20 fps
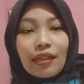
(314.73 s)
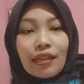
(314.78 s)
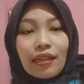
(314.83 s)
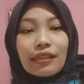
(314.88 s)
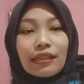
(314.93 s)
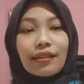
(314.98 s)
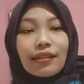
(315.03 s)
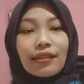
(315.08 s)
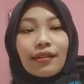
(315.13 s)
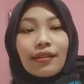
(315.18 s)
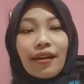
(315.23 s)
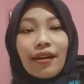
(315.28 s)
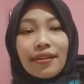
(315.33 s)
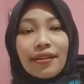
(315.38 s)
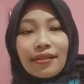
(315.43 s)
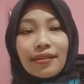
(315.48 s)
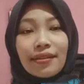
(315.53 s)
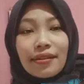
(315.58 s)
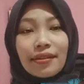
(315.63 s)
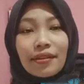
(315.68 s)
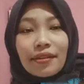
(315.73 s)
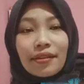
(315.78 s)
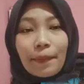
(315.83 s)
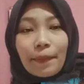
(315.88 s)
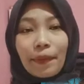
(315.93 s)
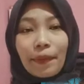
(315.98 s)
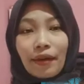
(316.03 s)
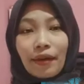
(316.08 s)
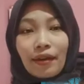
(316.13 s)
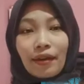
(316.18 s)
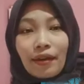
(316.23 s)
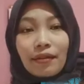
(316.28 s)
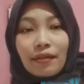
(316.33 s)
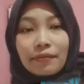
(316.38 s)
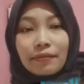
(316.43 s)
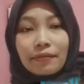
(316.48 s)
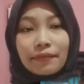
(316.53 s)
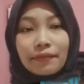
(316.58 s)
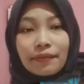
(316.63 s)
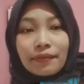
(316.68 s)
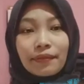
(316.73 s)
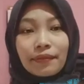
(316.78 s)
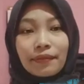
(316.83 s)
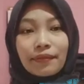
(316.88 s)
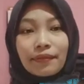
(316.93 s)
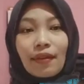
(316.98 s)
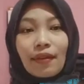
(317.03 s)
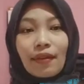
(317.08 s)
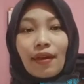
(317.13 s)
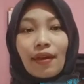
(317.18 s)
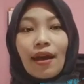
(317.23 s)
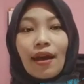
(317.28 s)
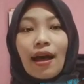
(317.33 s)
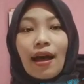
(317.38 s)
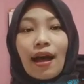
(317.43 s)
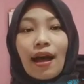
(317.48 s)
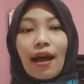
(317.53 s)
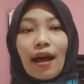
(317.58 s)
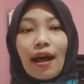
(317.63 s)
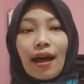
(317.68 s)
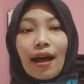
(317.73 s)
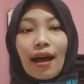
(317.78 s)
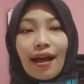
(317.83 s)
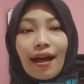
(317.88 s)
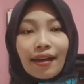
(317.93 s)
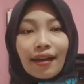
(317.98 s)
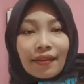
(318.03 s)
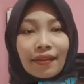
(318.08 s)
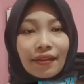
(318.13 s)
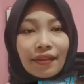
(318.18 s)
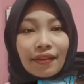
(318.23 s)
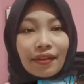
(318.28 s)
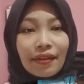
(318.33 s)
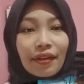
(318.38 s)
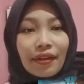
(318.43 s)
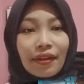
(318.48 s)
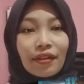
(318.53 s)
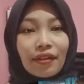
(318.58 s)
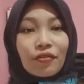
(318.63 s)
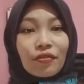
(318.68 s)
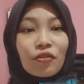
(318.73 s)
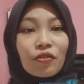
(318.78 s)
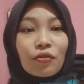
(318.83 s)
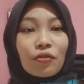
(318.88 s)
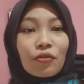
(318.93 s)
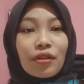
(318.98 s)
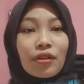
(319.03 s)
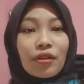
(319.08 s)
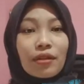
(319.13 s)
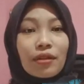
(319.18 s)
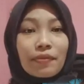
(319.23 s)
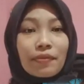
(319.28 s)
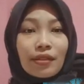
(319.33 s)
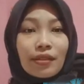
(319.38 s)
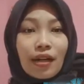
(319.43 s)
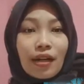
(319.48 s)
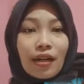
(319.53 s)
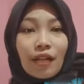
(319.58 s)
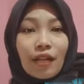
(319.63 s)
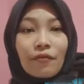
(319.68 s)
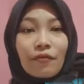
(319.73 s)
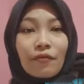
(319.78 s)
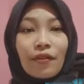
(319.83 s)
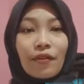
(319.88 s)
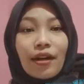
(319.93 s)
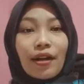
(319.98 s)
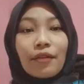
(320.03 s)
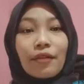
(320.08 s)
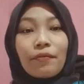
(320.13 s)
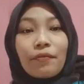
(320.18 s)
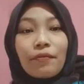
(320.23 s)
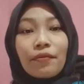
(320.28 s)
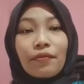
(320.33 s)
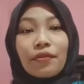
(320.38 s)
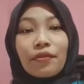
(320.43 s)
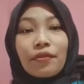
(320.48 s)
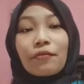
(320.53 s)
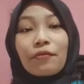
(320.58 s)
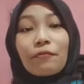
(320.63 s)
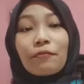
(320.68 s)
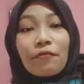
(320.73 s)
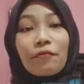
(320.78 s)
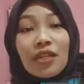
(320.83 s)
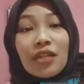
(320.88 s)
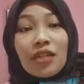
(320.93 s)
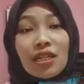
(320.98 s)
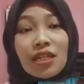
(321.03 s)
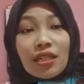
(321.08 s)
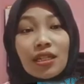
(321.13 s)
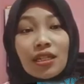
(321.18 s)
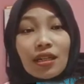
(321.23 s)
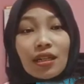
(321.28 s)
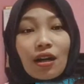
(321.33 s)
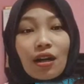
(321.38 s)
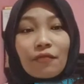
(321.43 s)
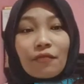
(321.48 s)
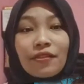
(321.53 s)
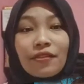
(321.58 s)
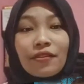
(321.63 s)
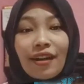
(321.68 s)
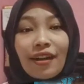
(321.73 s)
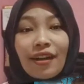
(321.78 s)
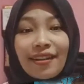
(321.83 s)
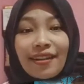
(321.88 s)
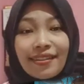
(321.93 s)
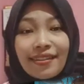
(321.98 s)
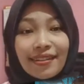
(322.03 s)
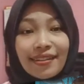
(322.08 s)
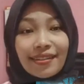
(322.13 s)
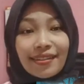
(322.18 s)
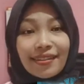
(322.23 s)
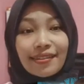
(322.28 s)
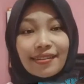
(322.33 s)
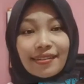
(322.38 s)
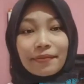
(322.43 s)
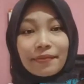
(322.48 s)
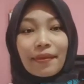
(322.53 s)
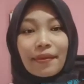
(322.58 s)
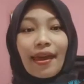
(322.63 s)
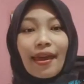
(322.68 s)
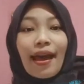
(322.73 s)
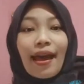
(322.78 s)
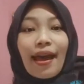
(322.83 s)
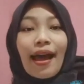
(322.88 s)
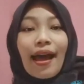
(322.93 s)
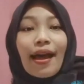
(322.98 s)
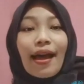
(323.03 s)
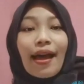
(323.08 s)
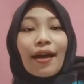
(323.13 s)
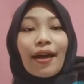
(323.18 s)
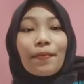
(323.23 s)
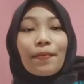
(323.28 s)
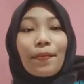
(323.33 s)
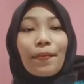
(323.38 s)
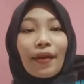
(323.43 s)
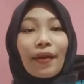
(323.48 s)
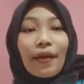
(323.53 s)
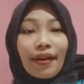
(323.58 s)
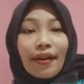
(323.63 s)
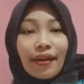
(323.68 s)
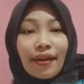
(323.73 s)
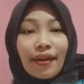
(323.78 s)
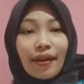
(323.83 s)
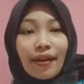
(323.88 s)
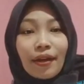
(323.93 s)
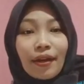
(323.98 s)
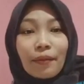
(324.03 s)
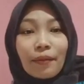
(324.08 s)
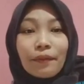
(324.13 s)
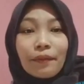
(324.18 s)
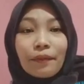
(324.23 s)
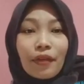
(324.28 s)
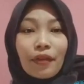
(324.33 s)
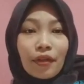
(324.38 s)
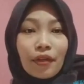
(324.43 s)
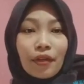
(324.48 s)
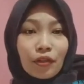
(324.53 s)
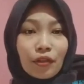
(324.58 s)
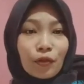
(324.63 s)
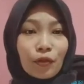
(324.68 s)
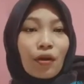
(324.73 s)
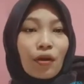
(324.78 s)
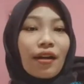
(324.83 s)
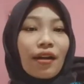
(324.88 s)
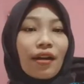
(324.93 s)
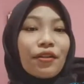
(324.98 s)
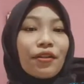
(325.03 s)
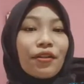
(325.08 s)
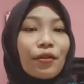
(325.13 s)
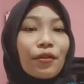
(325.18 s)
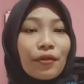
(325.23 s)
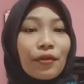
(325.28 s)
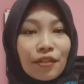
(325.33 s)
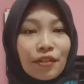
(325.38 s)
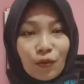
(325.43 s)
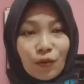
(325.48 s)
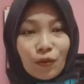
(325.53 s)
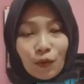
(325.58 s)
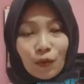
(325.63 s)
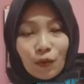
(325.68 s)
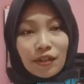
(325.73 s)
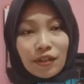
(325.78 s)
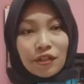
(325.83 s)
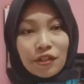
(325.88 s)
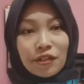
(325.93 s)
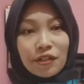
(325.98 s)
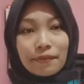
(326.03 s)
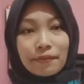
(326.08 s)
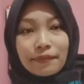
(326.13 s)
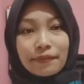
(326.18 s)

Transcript: The dinosaurs appear, and the king threw himself at the feet of Dionysus and begged him to undo his wish.